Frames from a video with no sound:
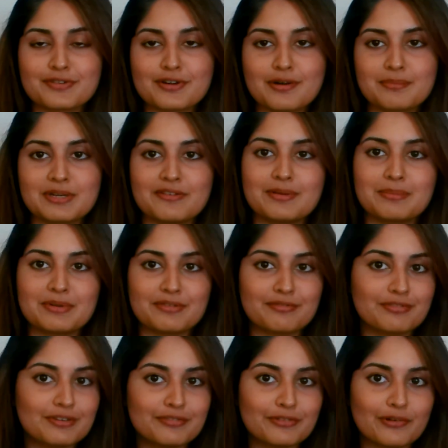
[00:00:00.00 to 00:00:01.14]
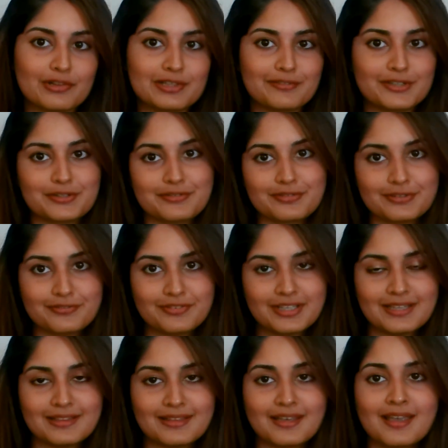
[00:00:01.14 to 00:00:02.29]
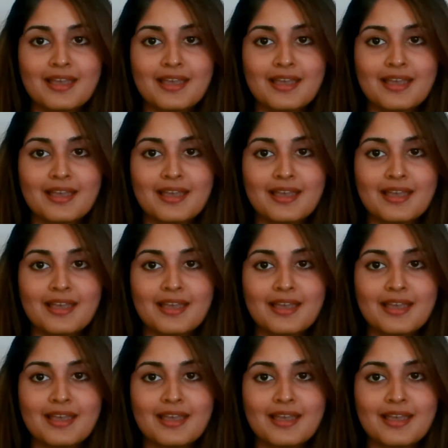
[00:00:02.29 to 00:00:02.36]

from November 5th all the way to 15th.